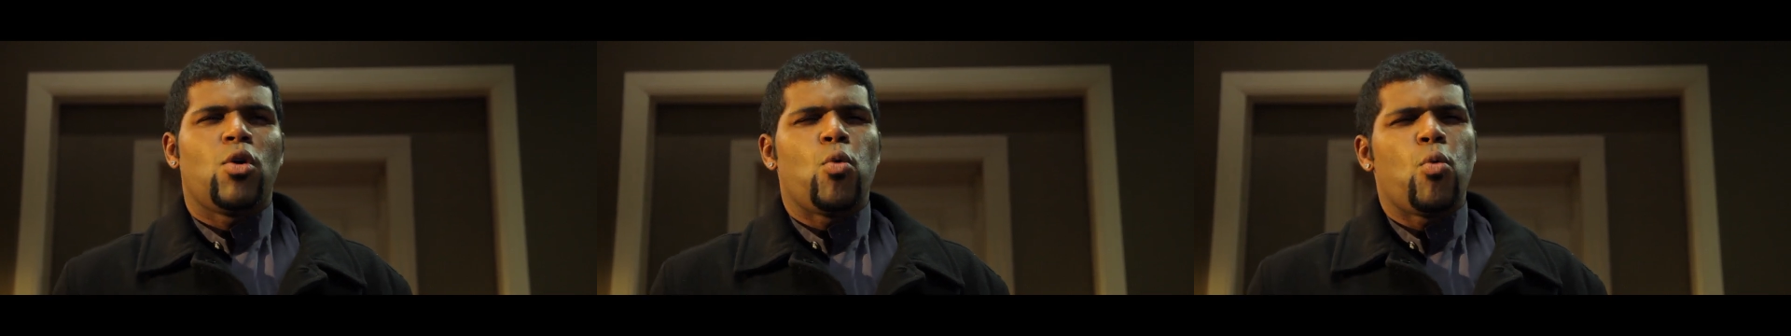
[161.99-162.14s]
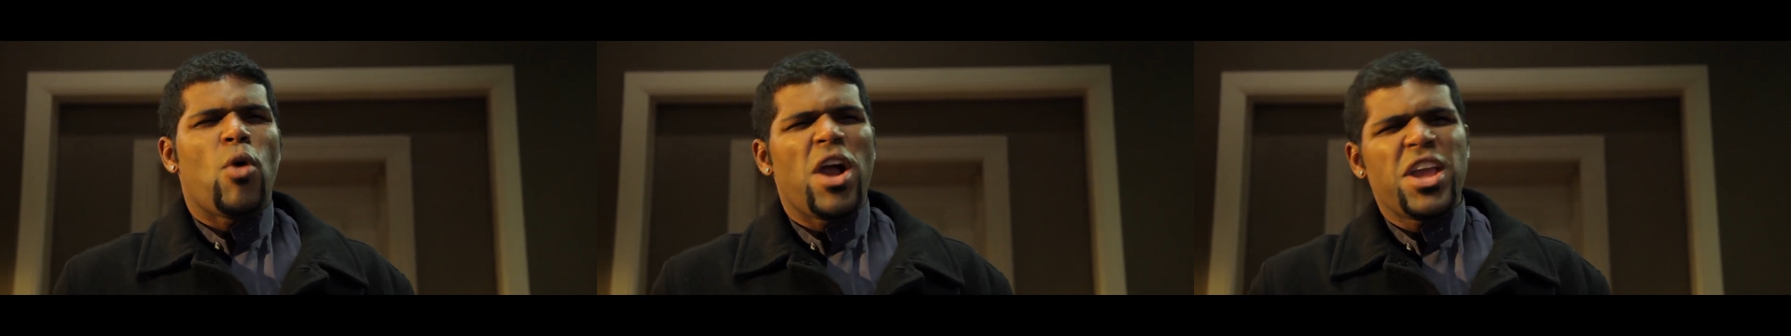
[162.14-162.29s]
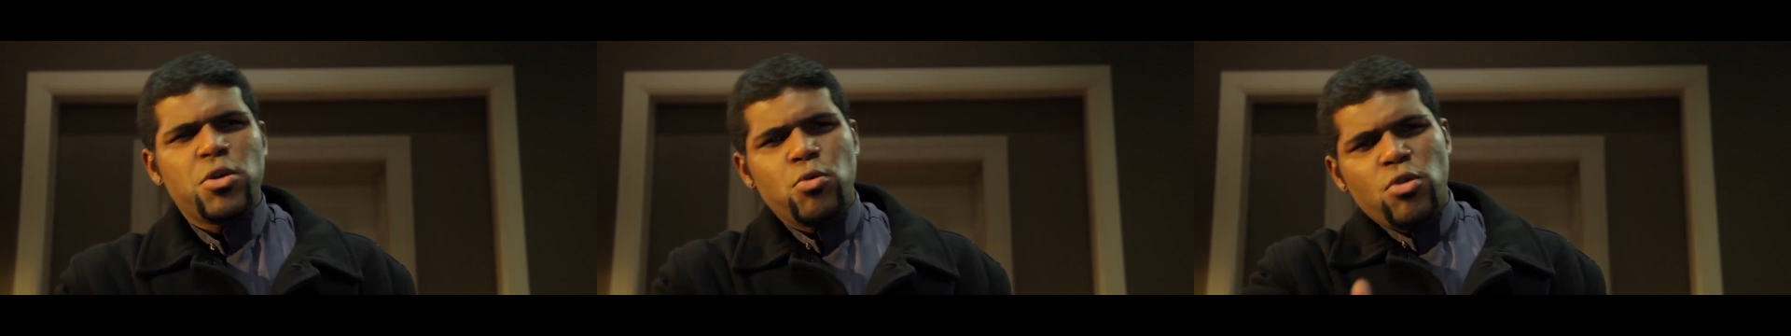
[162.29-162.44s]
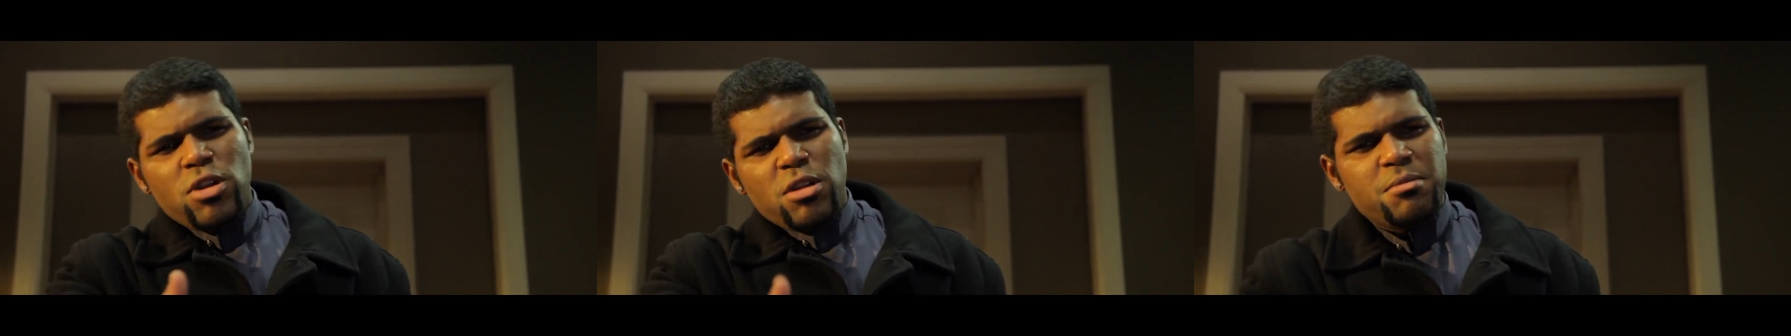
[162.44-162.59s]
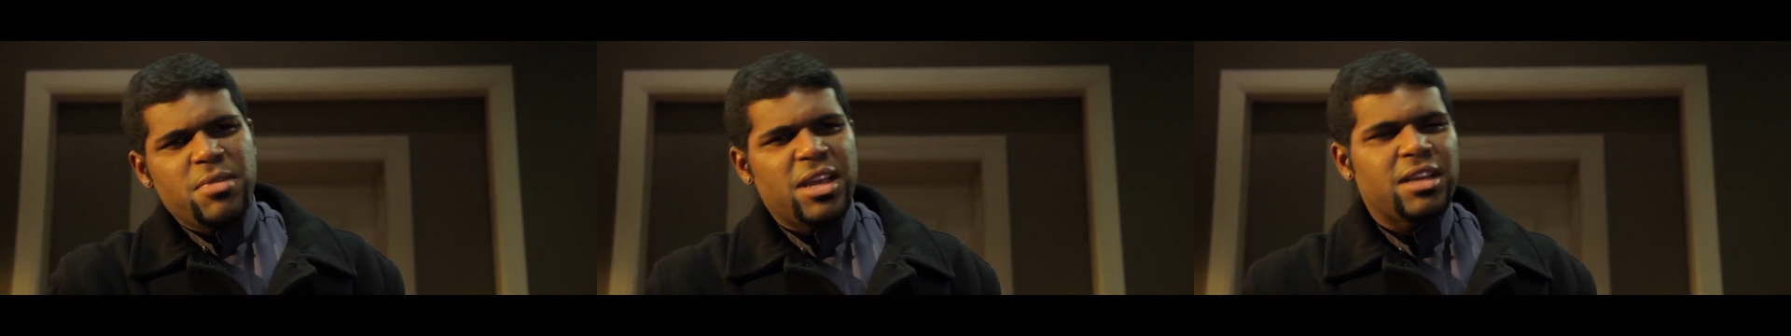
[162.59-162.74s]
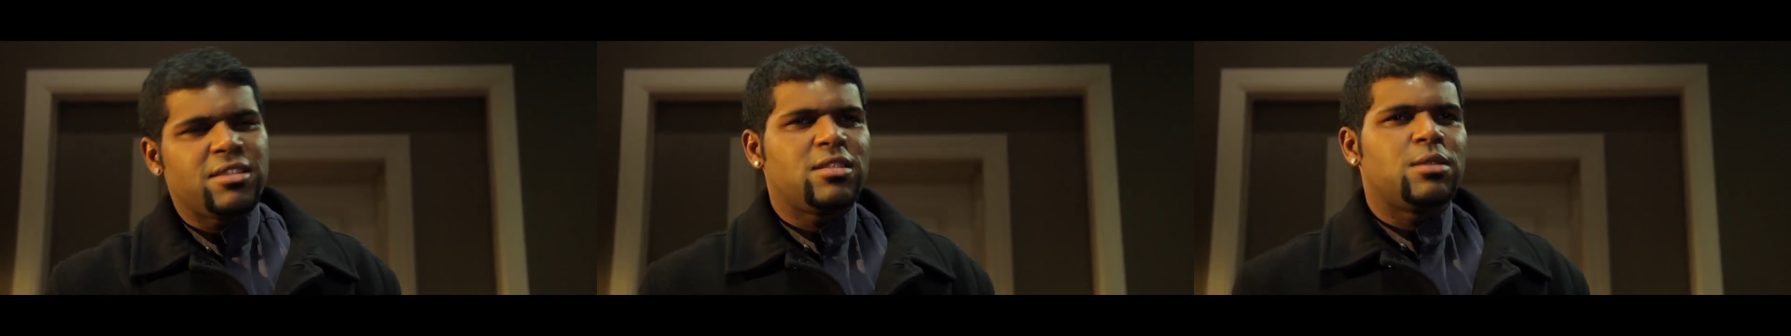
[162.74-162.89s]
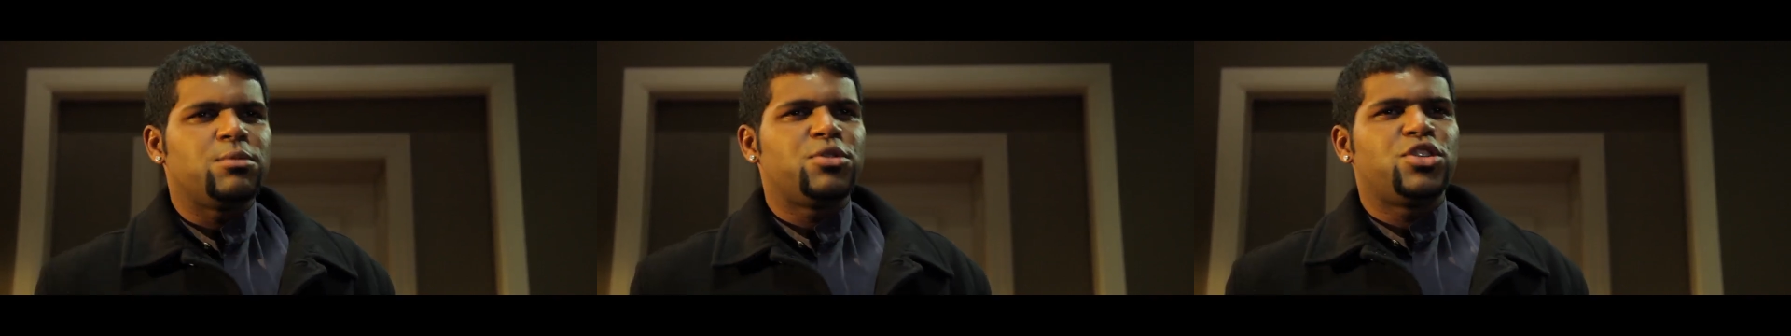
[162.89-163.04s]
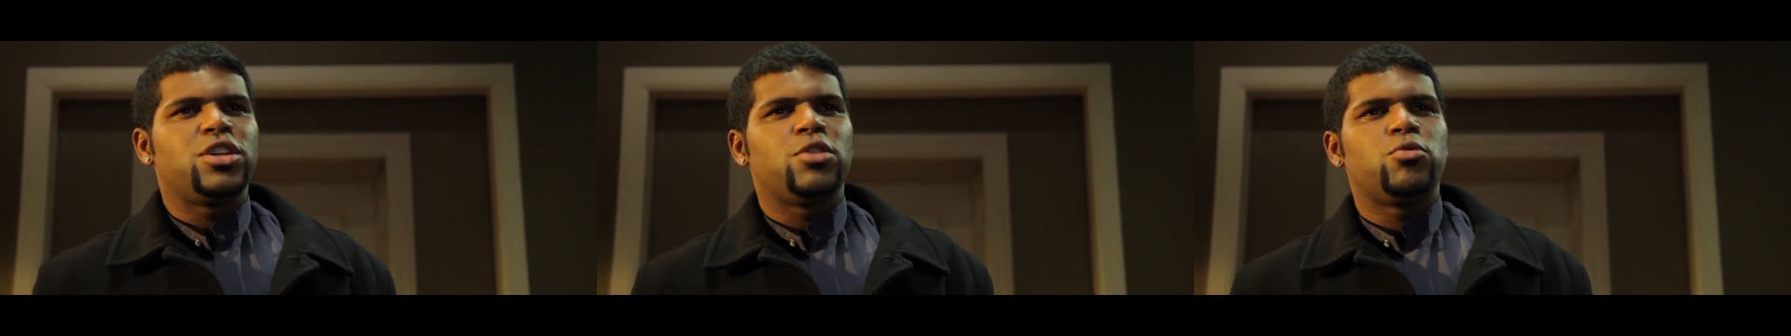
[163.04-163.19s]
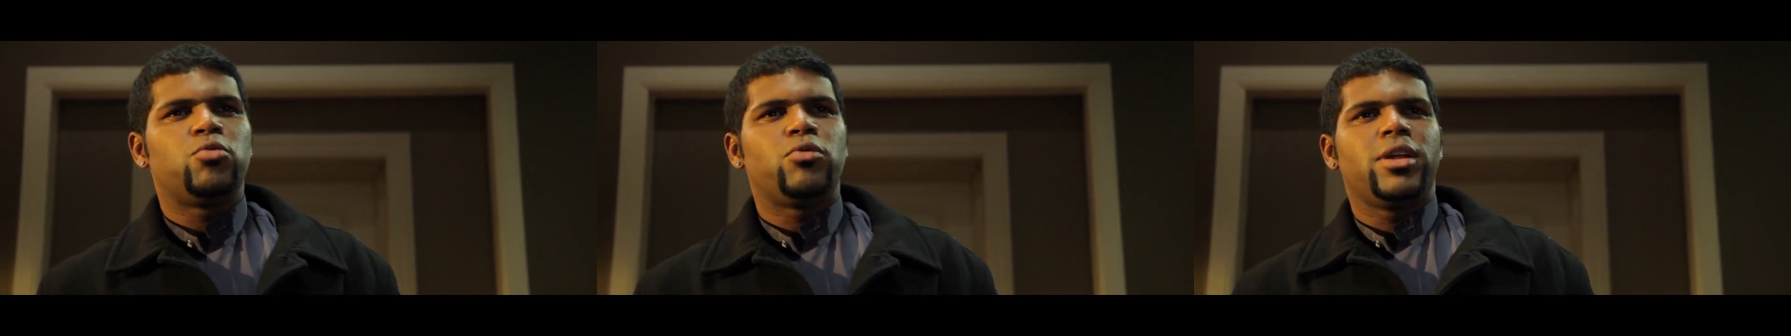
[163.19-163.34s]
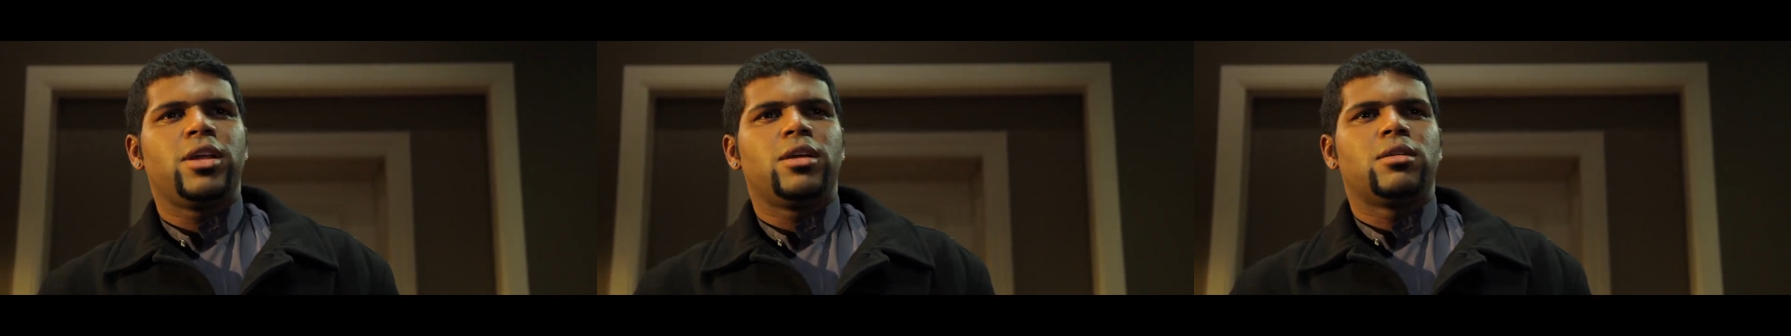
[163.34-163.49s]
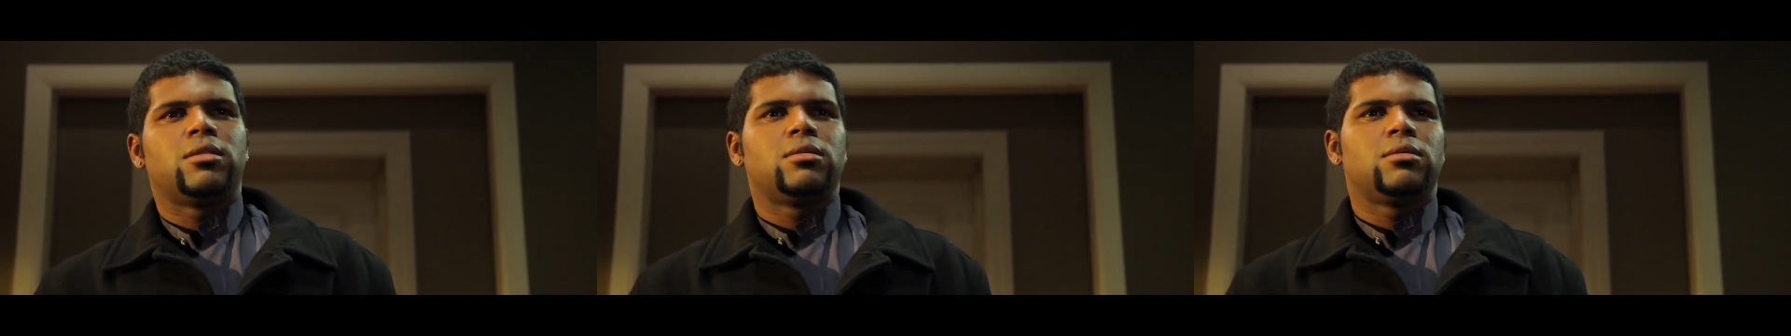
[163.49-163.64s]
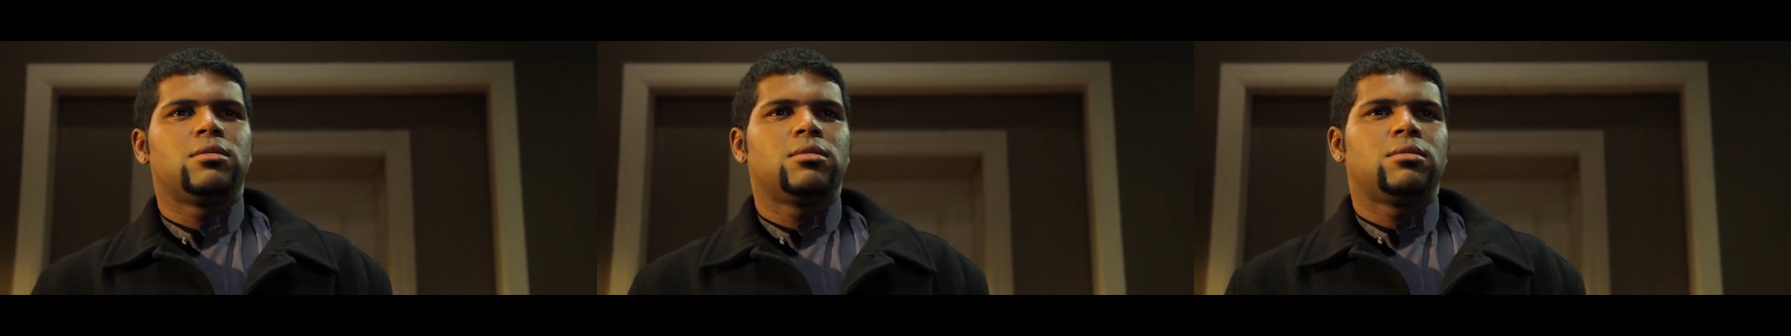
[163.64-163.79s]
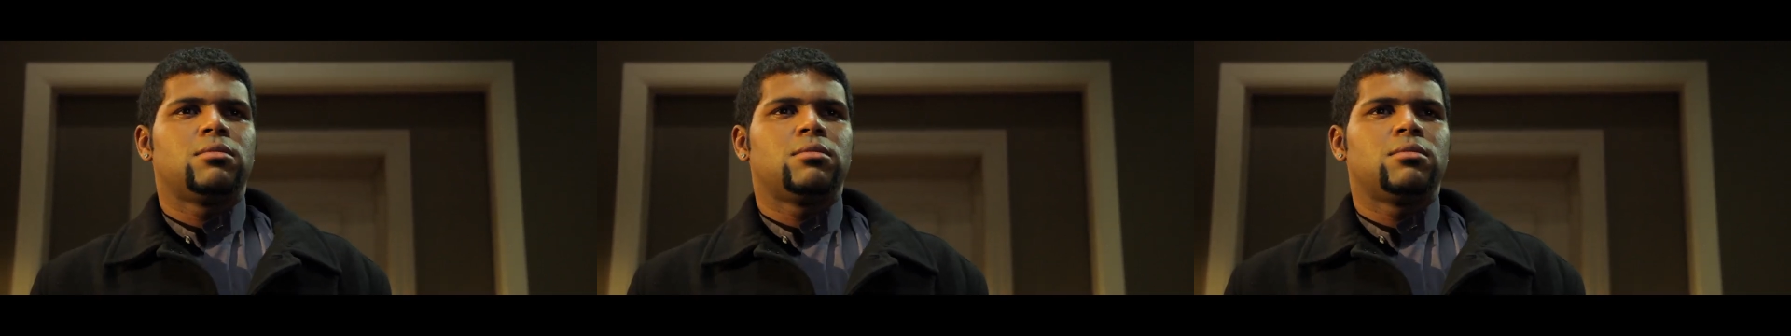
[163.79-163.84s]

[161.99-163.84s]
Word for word: Why you want to make some shit real?